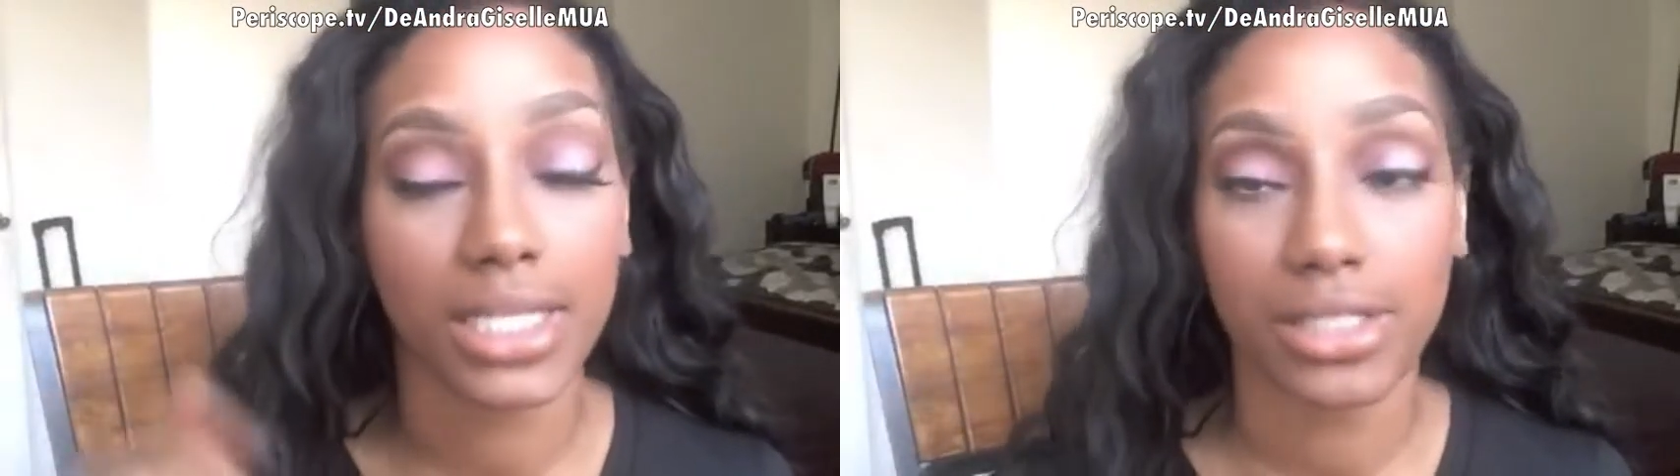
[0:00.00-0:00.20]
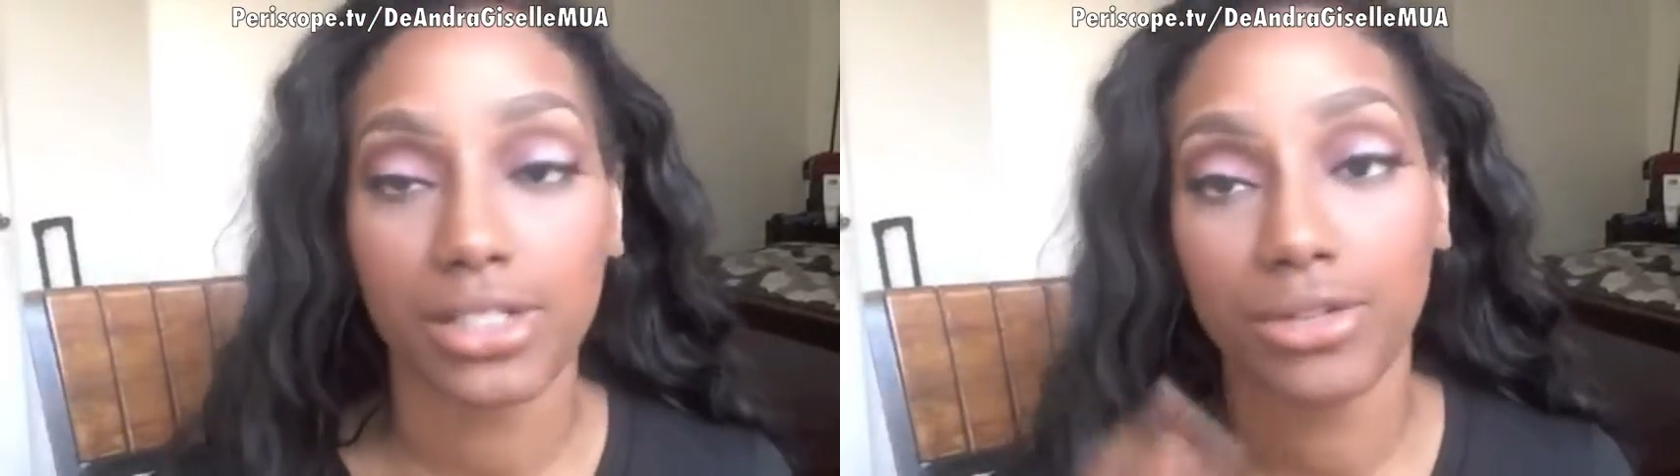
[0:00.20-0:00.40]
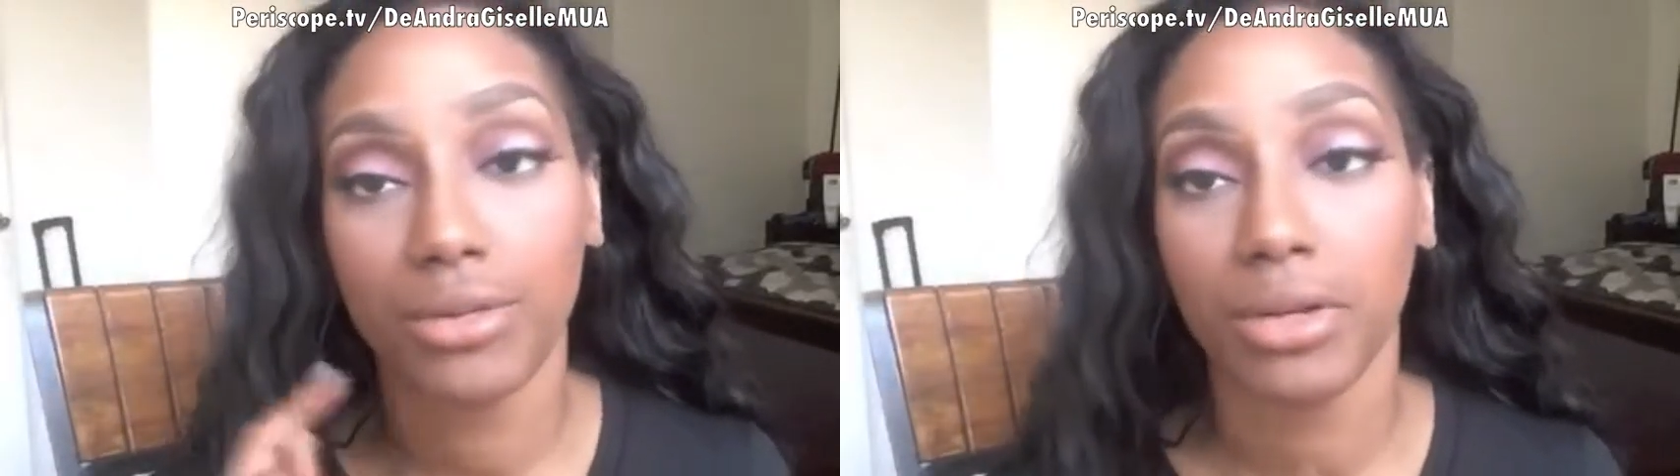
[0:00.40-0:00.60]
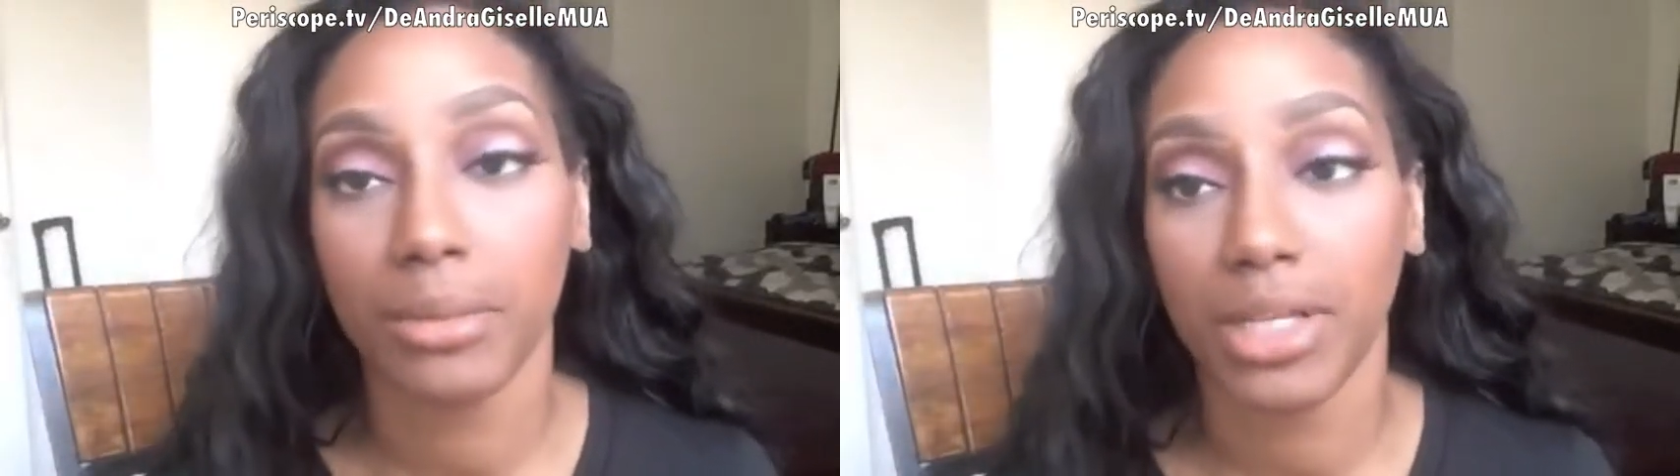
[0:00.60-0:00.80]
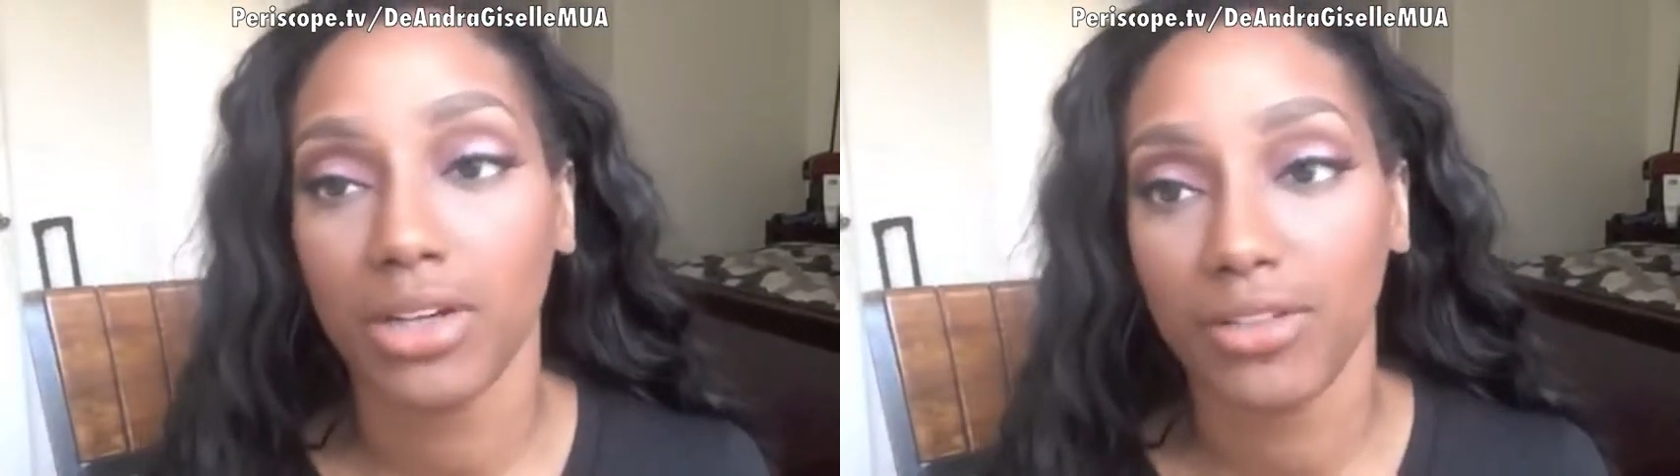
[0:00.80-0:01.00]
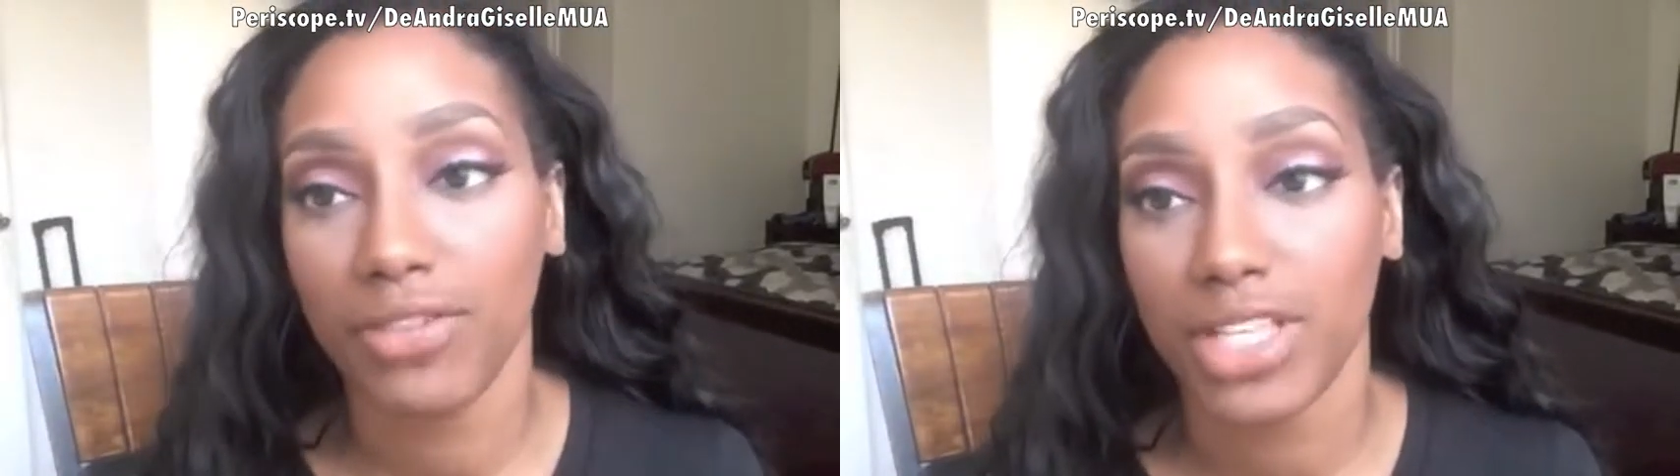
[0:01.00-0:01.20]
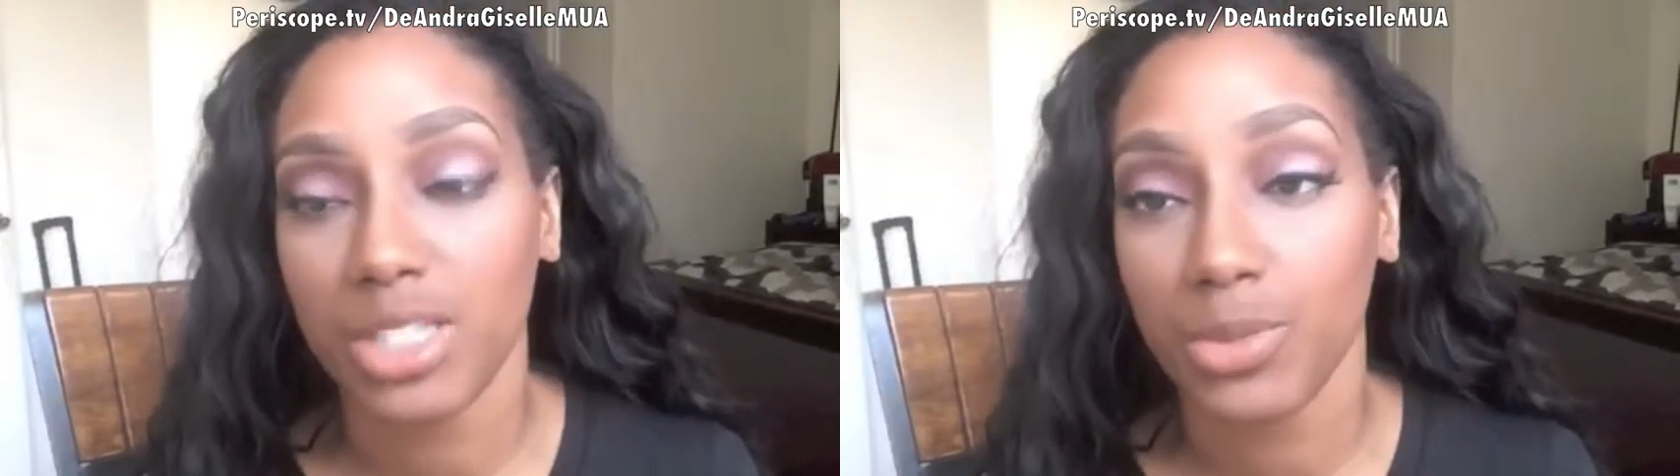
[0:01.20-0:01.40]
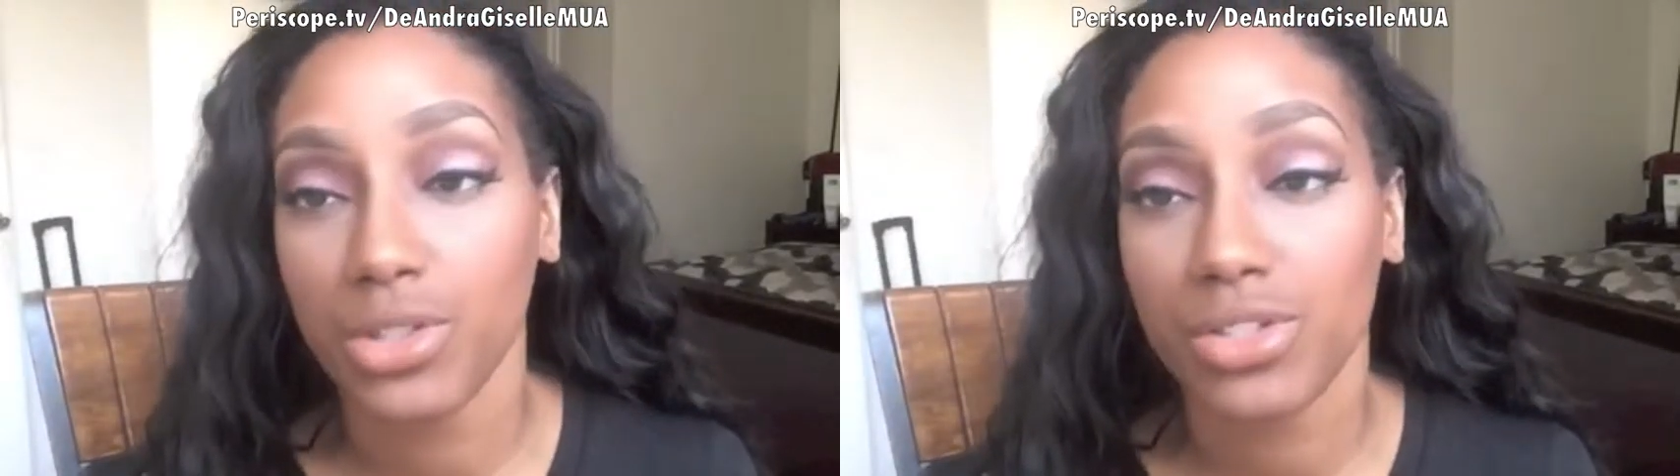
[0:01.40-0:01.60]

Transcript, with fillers: Instagram and on Facebook.